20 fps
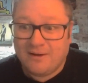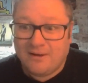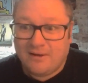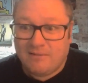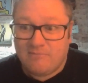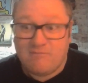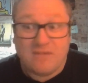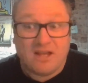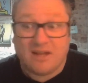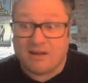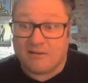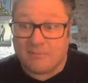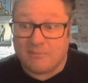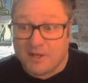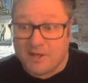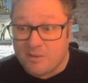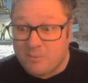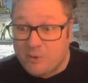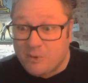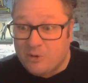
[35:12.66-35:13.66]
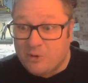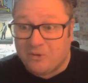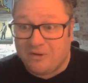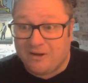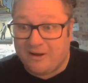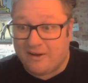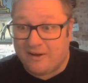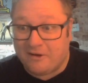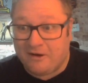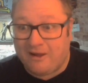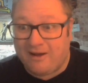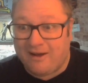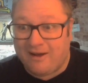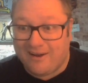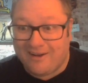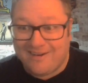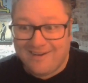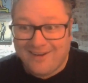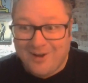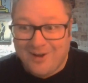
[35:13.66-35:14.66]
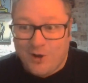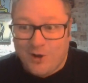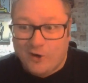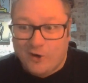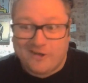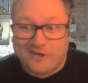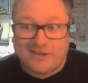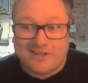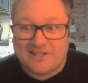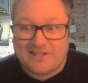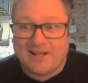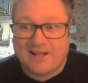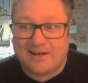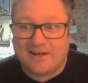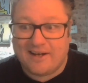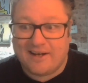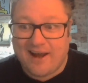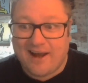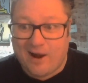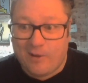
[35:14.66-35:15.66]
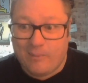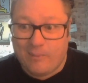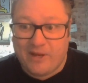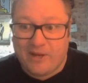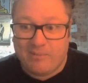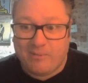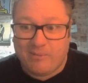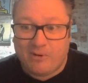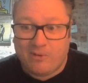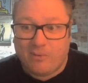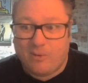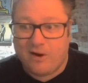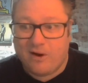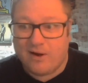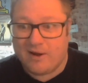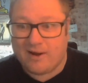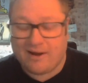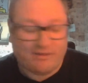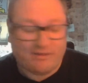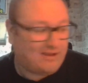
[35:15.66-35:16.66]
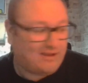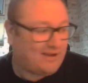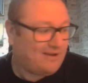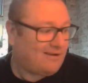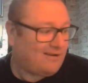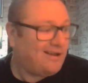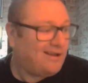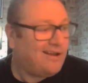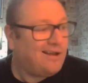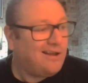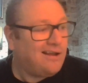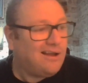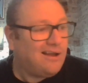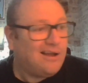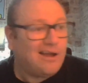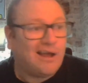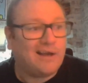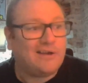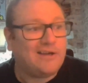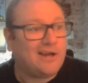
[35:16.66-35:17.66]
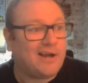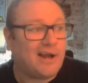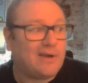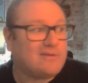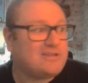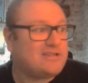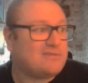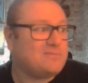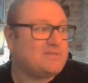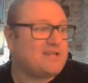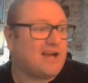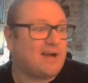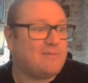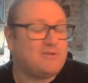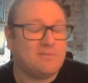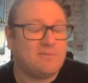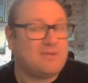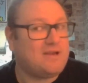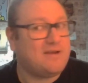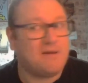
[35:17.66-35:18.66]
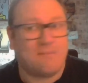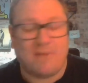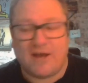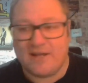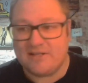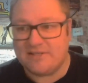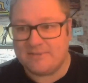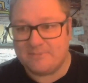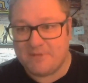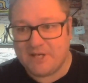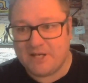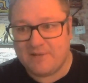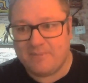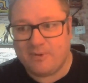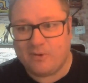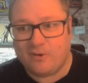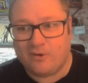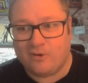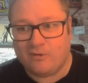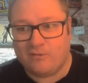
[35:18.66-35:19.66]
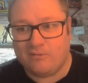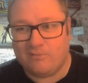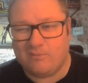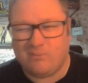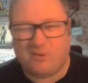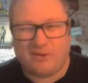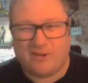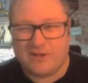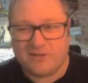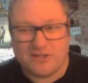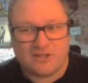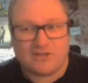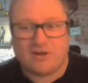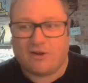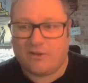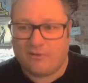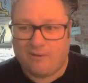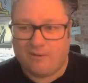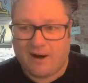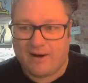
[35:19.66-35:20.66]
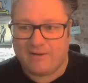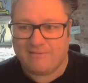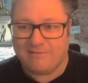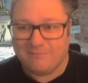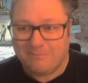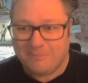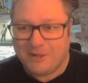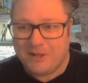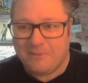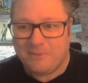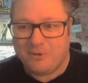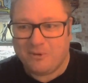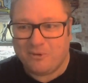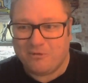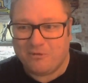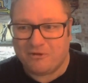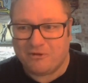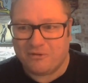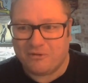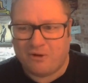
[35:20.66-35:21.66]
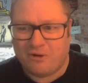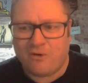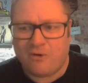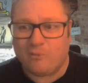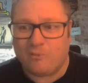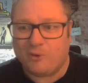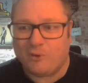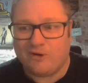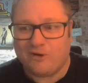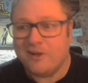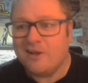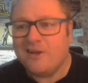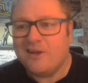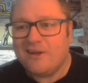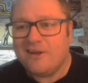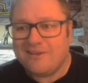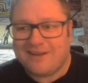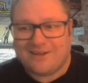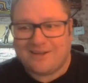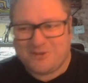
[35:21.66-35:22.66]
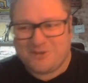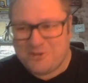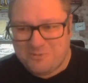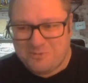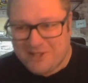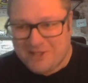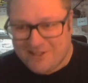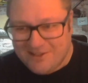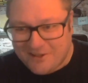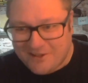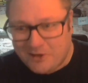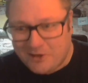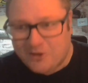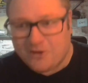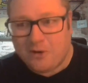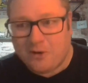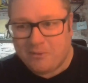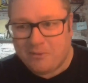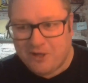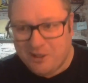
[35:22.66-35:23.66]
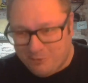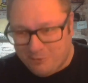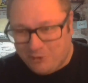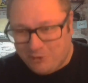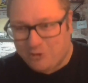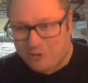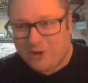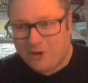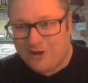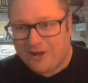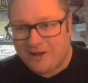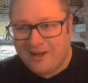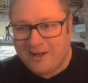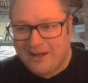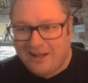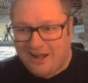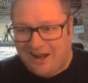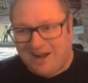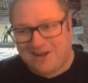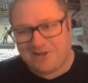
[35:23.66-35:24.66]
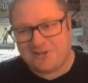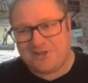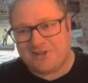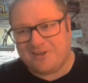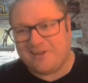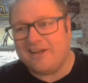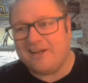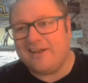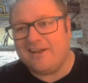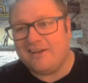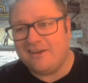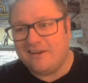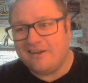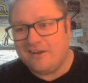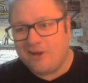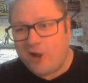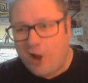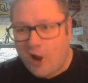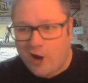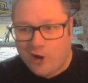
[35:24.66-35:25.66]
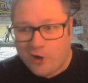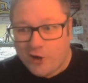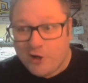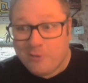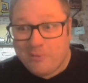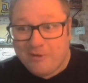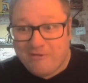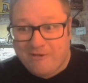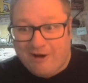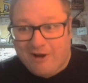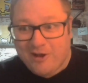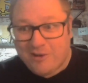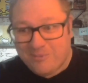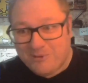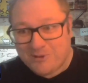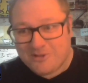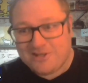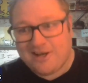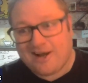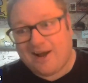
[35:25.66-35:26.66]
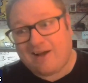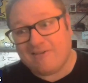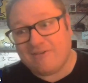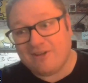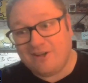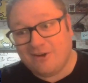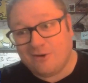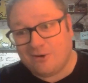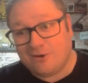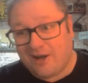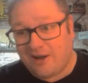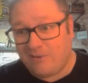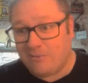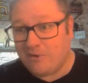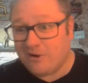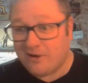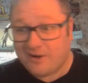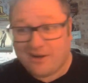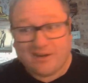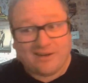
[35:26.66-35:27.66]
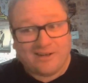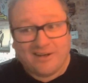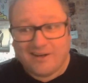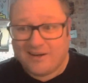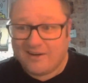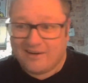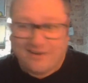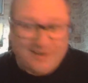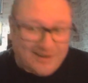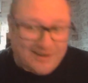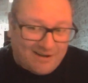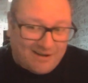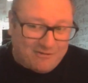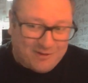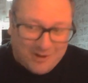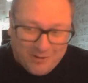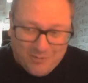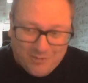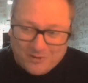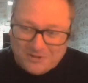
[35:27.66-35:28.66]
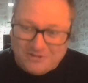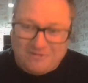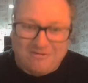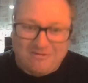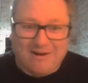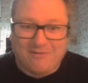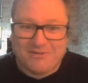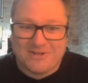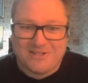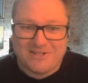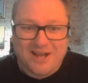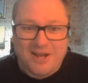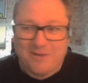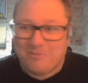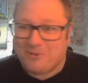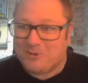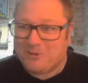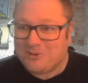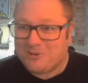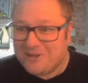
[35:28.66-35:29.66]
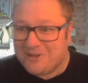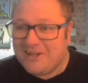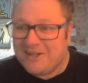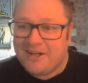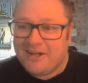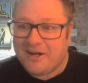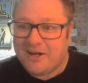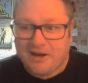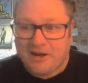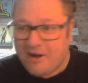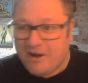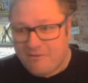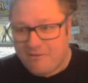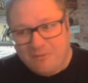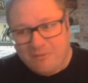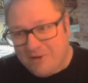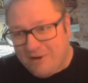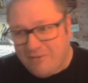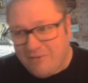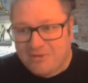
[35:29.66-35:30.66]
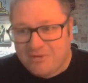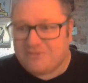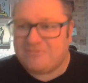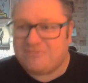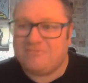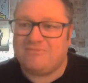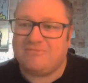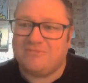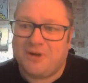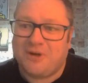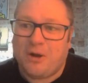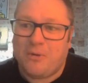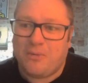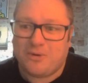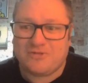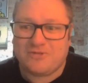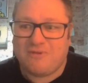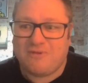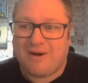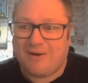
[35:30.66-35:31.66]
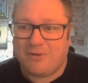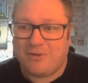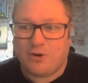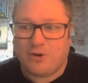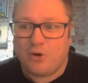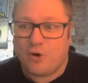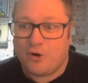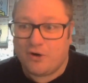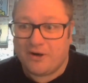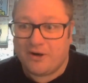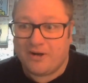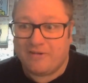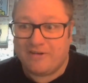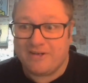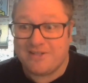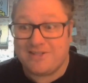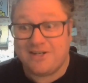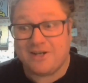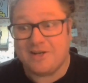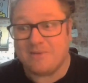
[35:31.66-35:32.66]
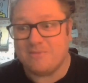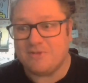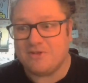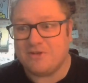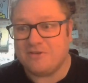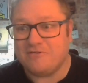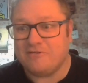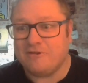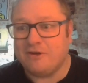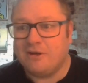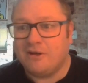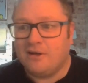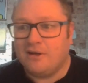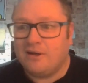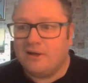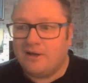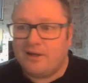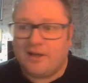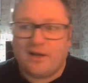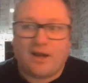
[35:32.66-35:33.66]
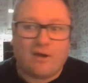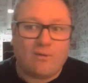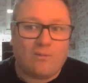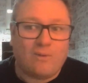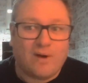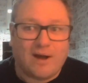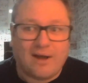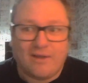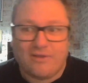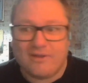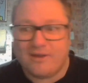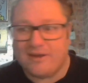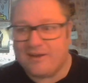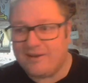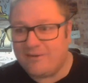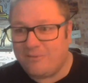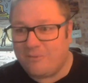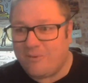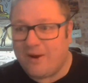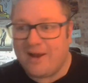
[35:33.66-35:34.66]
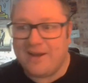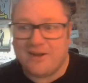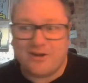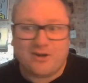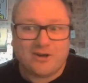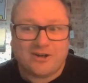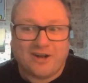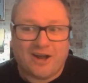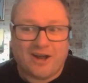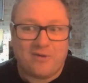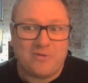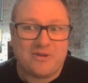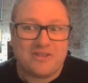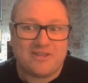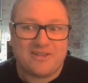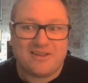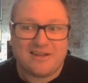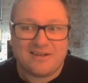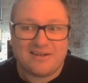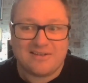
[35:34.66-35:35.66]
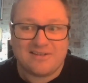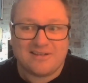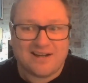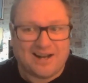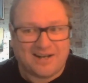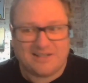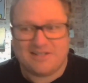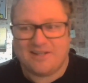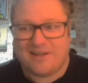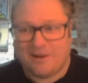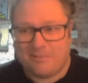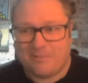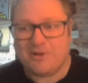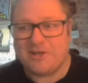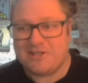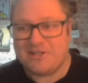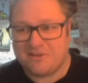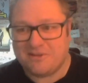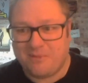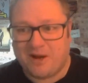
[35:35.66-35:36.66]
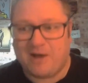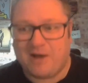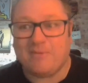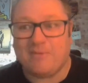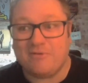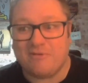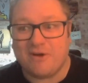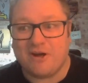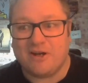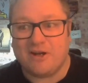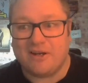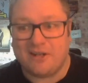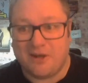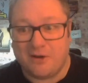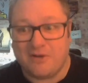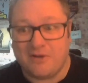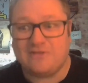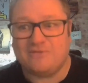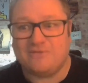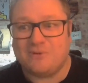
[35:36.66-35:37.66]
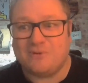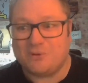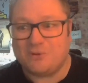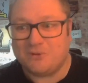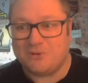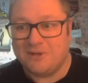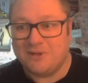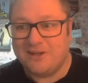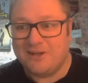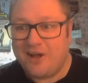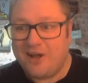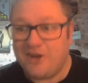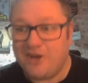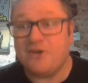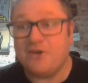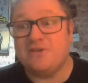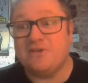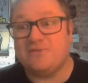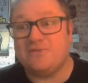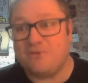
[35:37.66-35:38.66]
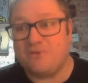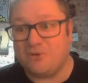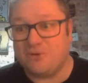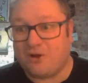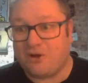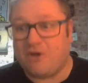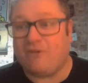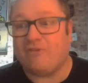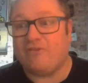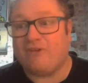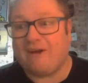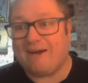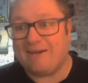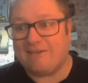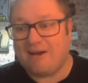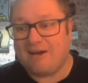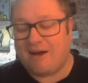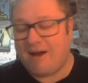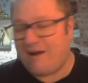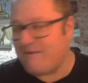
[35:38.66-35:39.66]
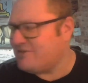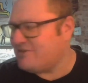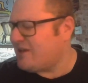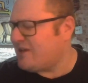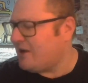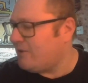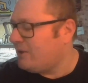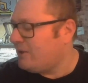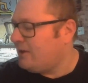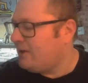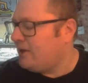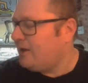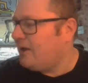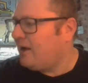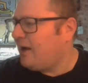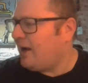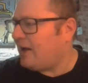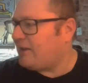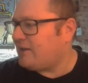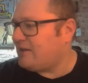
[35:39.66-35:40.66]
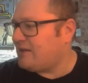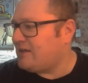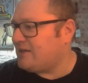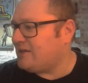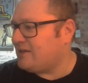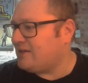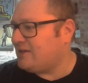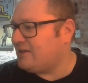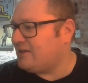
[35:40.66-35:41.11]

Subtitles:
meeting people and like understanding how people work. I think, and sometimes you meet amazing people, but they're just not the right people for the role. But that doesn't mean that they're not people that actually are going to be valuable to have in your network. And you never know what's around the table. You never know what's around the corner in terms of where you could go with things. And actually, that person might be really useful contact to have. So I think